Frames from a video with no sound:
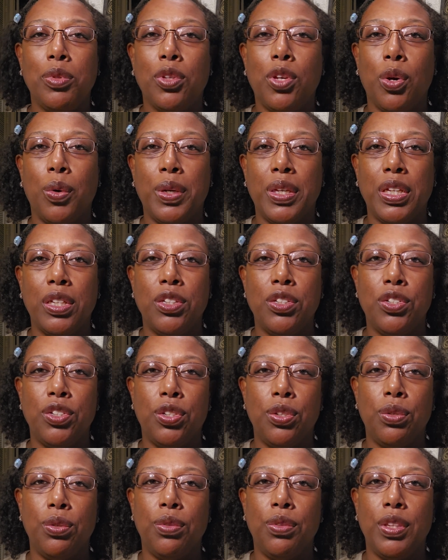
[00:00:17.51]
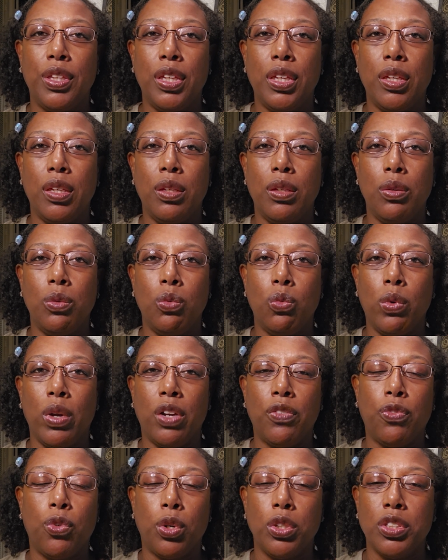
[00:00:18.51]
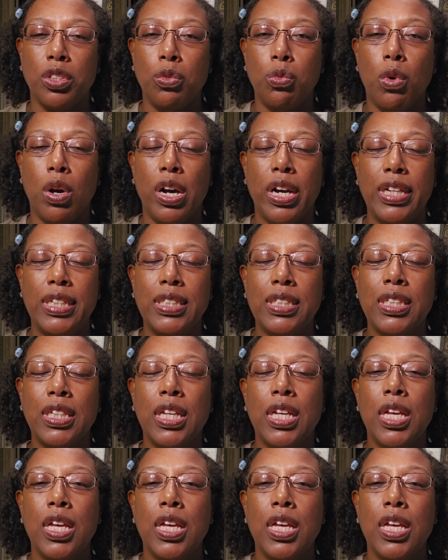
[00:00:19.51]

going into the wherefores and whys